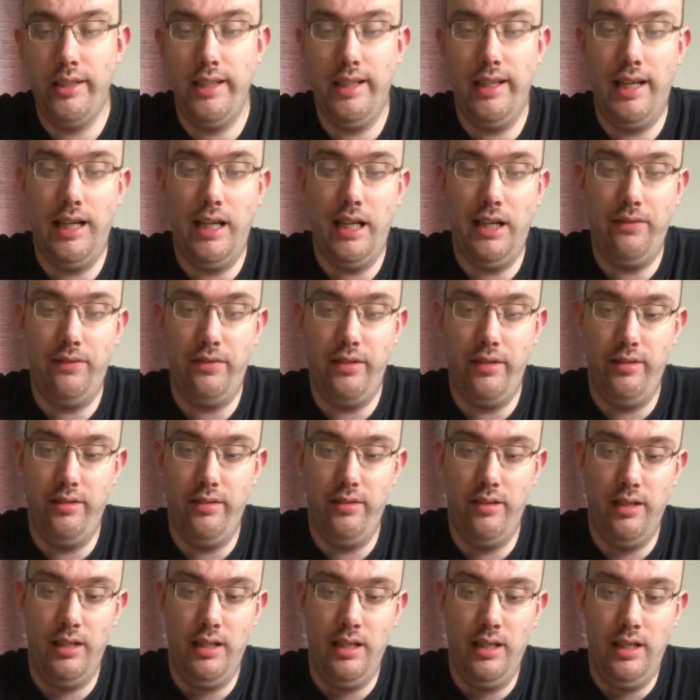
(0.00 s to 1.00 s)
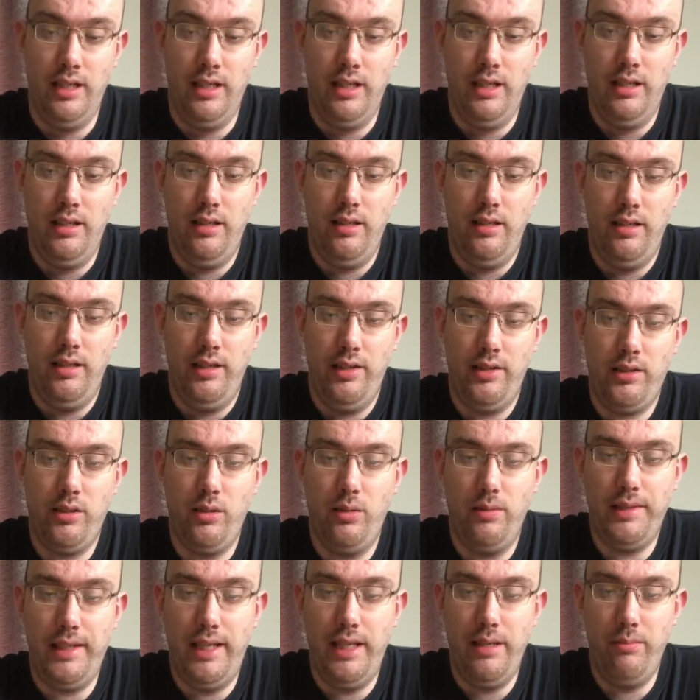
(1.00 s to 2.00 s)
have, and it's a
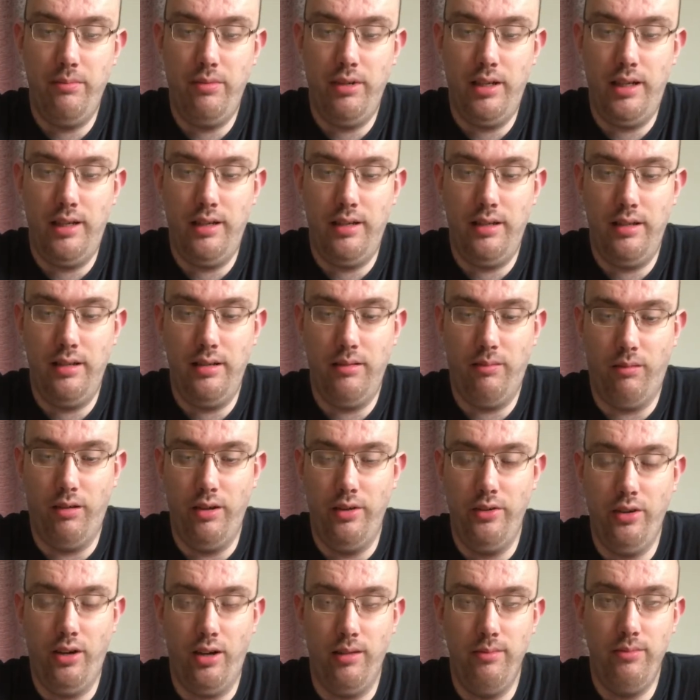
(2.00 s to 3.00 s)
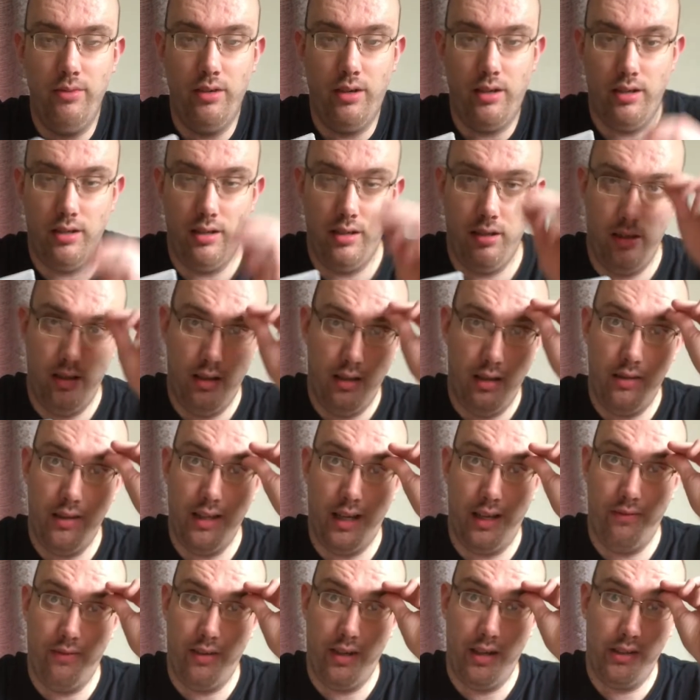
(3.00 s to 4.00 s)
cool game, but one that I'm not
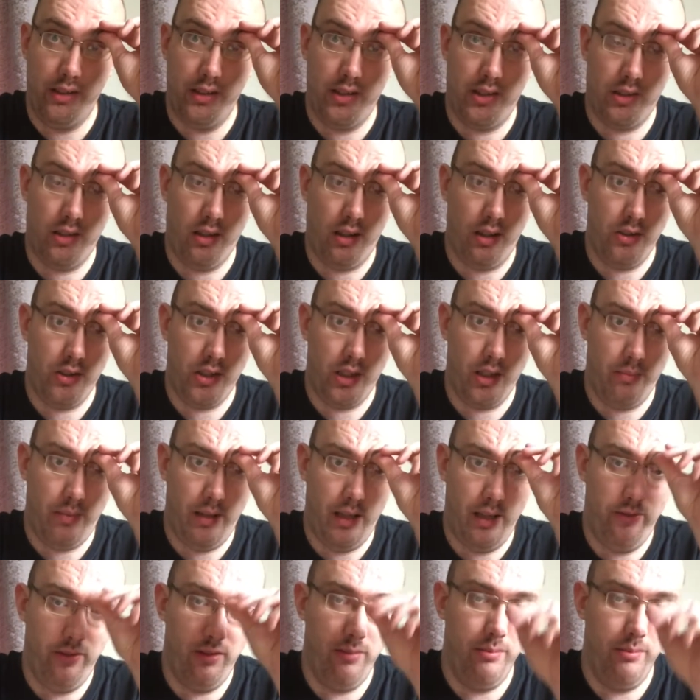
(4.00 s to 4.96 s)
that very nostalgic about.